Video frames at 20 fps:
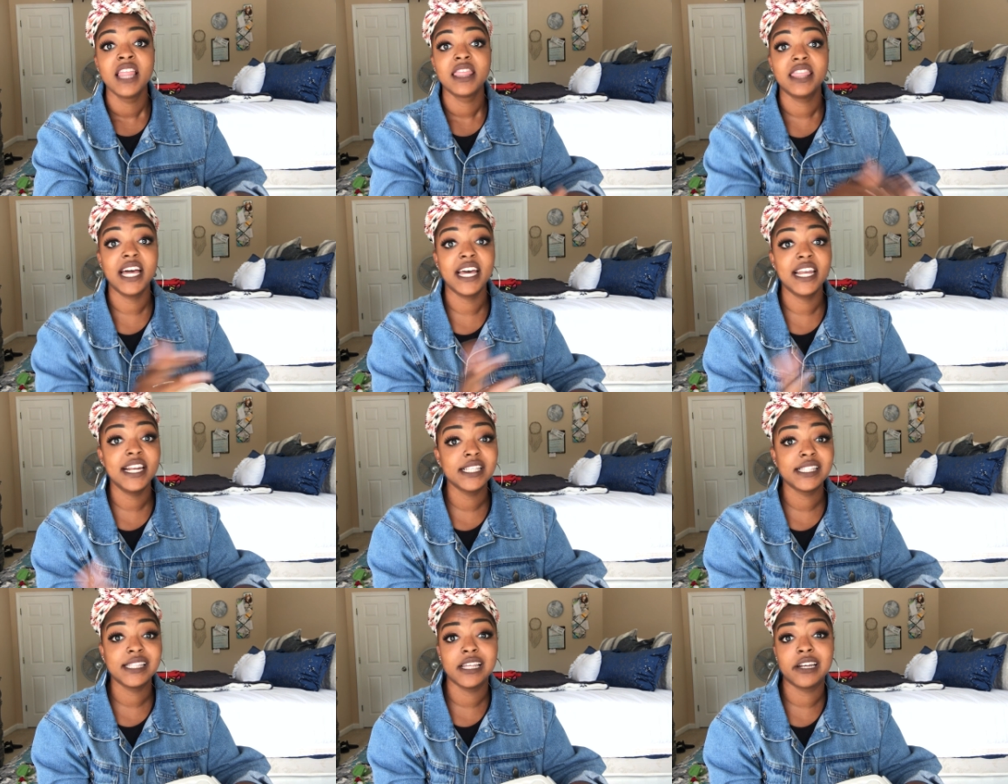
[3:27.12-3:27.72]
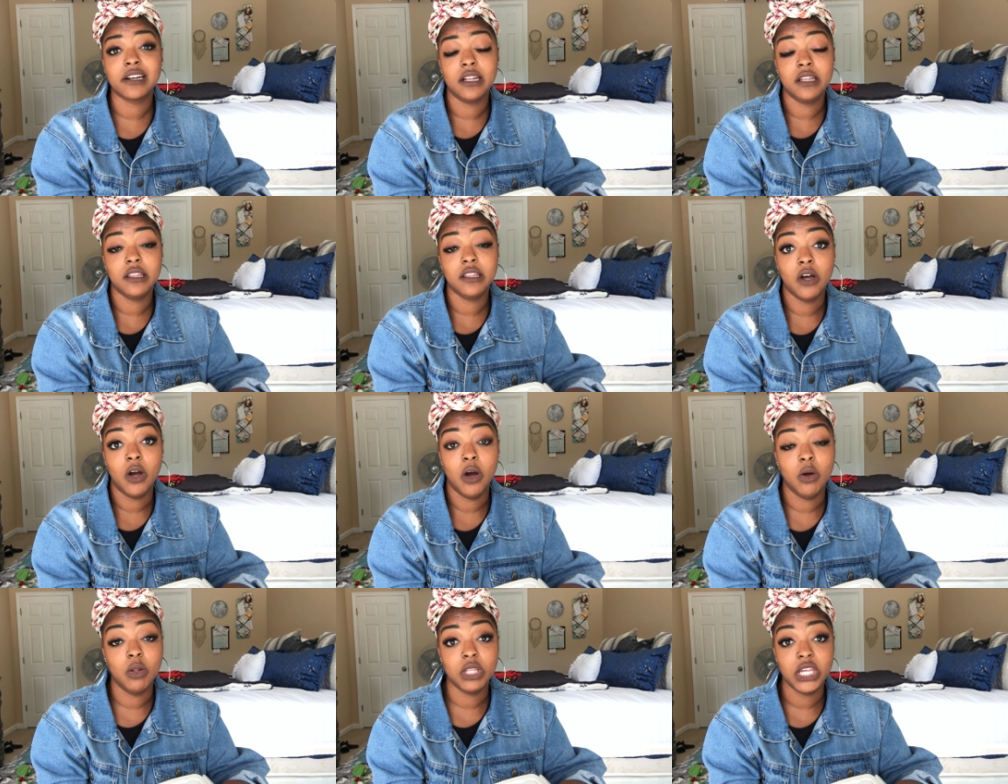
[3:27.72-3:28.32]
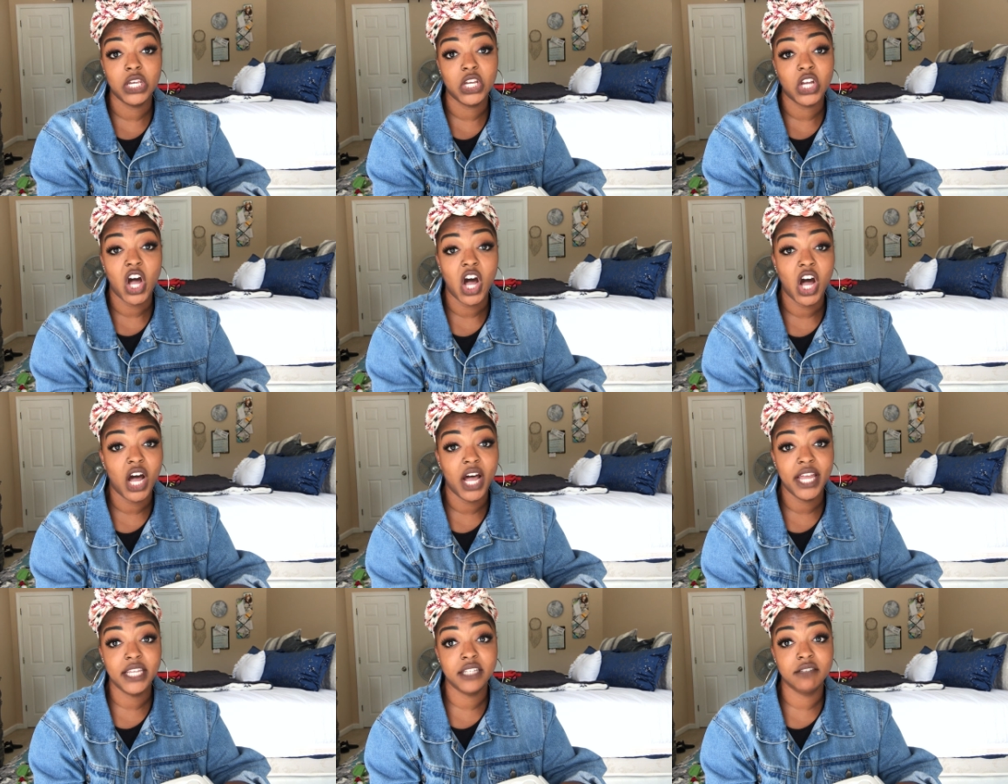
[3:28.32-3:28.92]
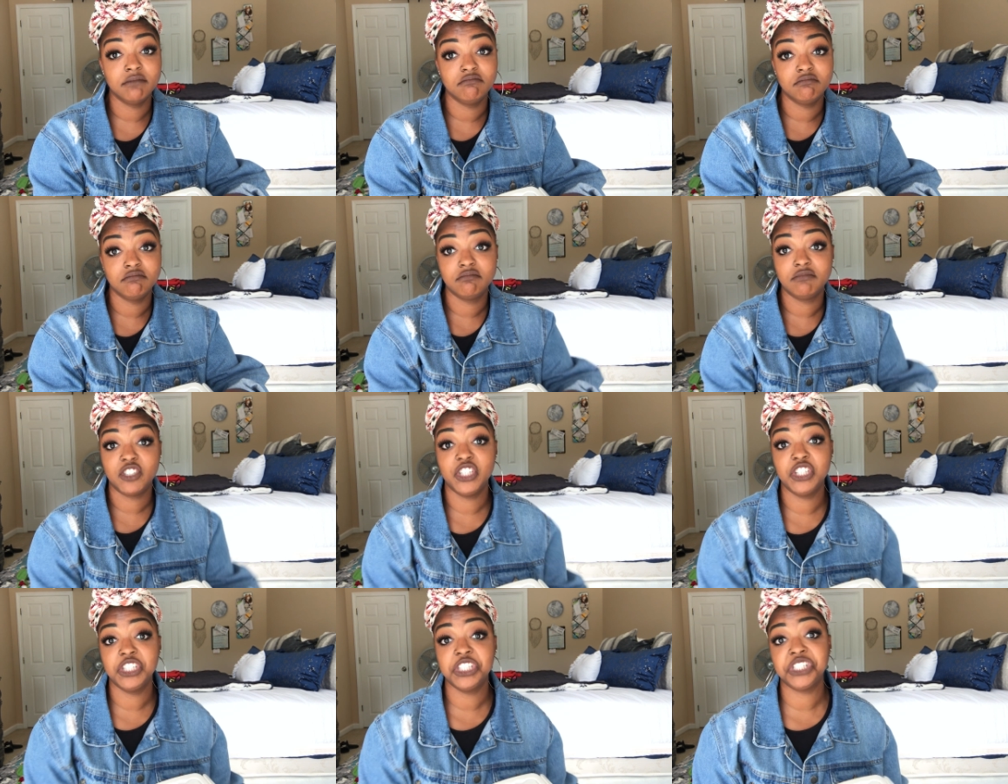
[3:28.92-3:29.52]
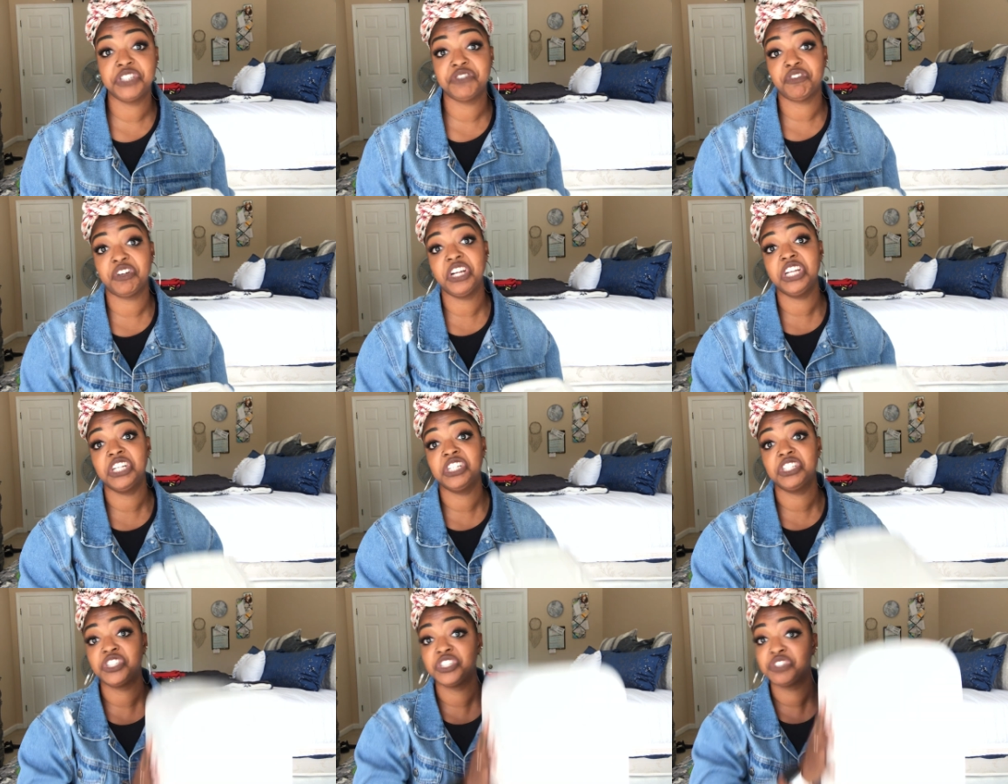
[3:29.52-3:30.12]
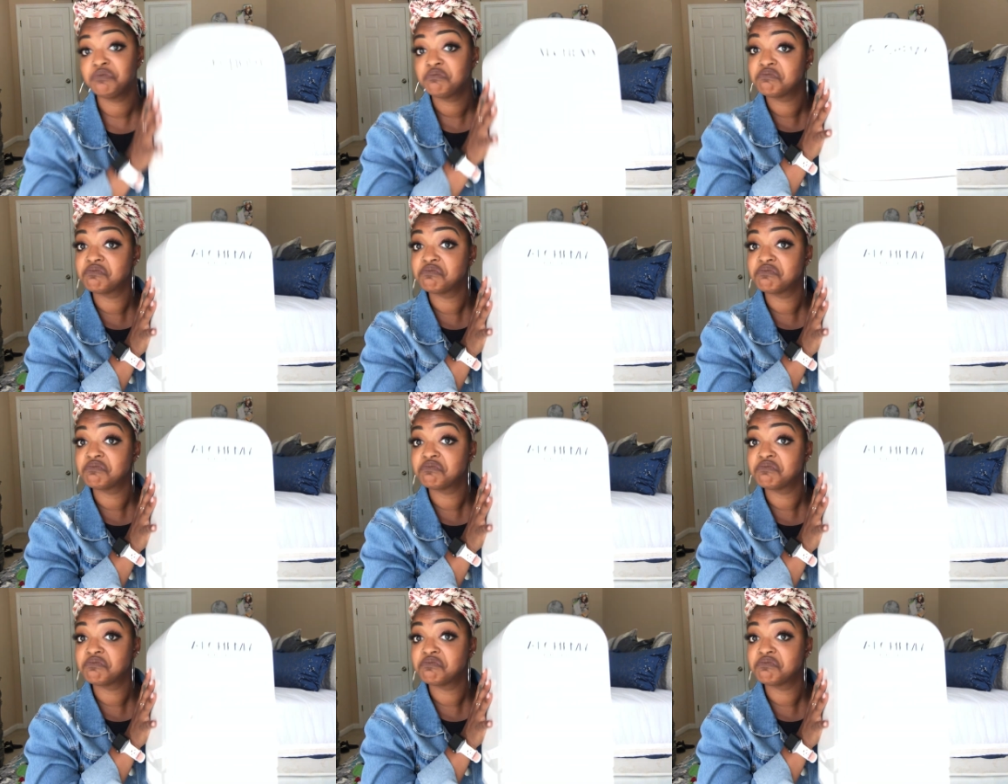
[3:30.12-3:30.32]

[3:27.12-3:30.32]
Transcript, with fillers: That is literally the only con to this fridge,